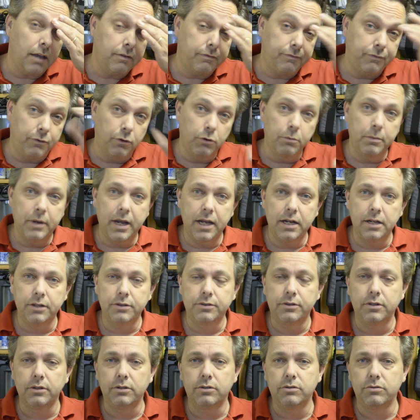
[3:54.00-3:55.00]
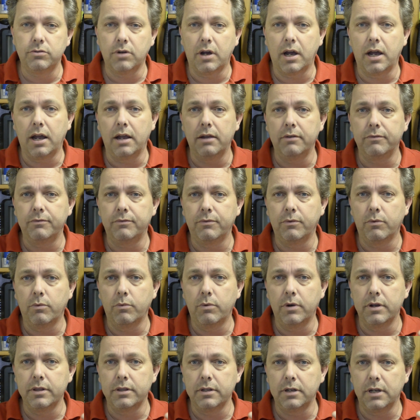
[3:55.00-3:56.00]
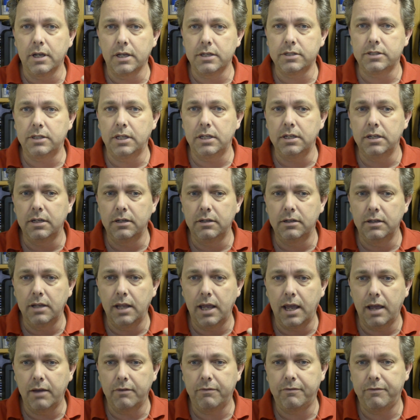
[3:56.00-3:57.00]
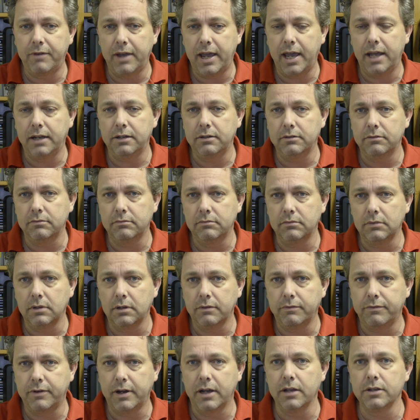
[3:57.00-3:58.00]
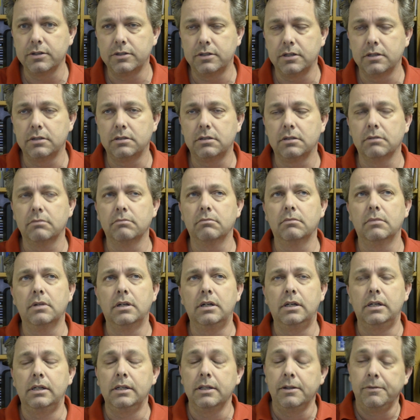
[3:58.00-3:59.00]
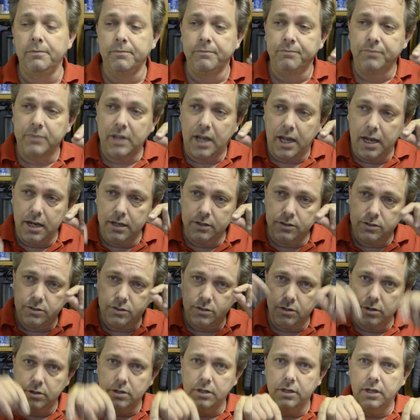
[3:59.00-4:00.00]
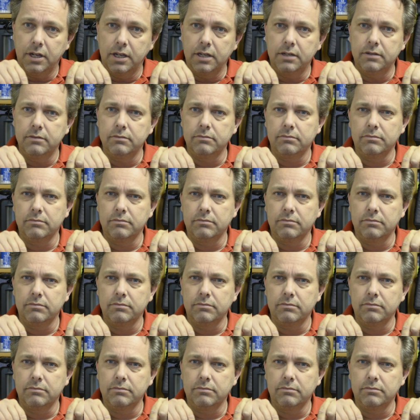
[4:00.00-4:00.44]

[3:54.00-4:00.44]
formatted the drive with an extended FAT file system. I inserted it.